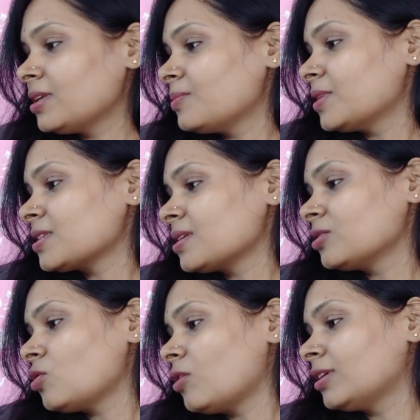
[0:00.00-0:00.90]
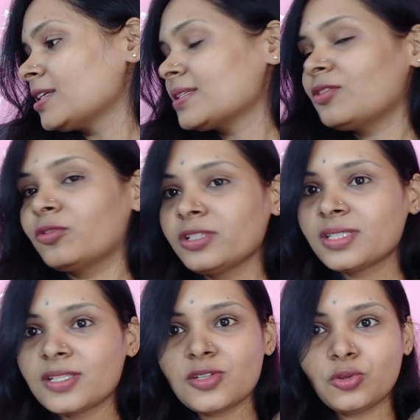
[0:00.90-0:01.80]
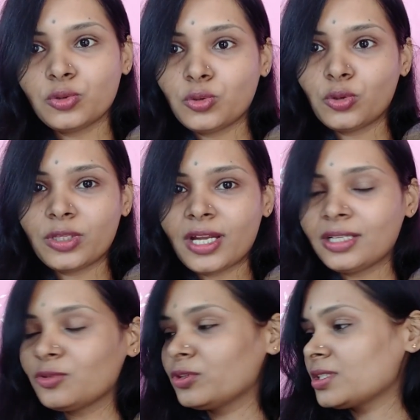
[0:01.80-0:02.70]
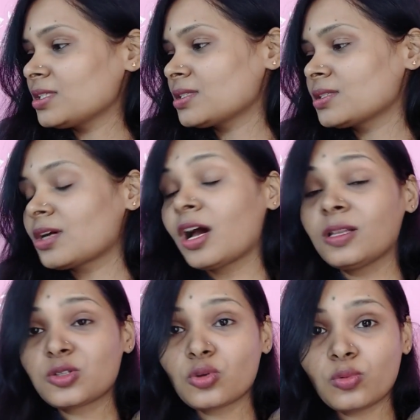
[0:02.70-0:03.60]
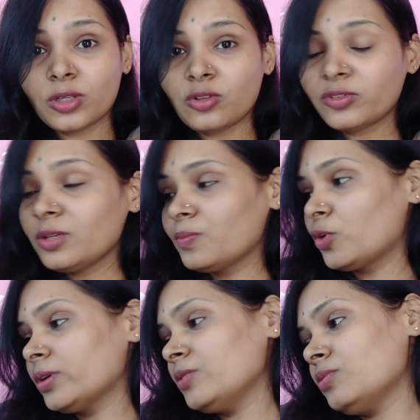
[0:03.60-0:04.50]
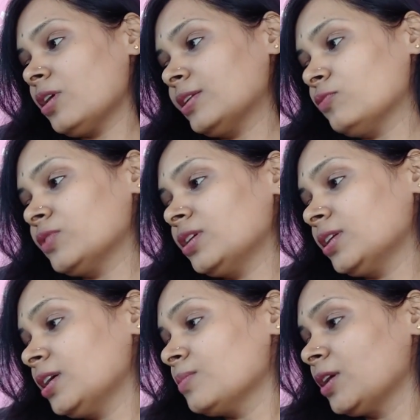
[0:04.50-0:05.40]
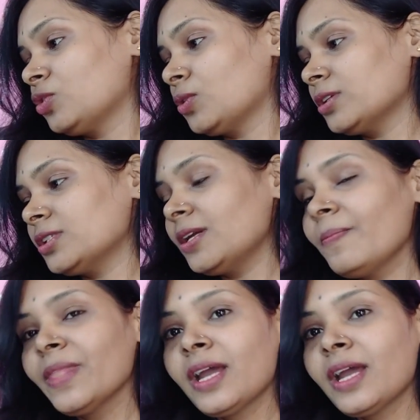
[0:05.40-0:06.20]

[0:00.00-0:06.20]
a person called as the Odysseus. You know that Odysseus is also one of the important part of the Greek mythology,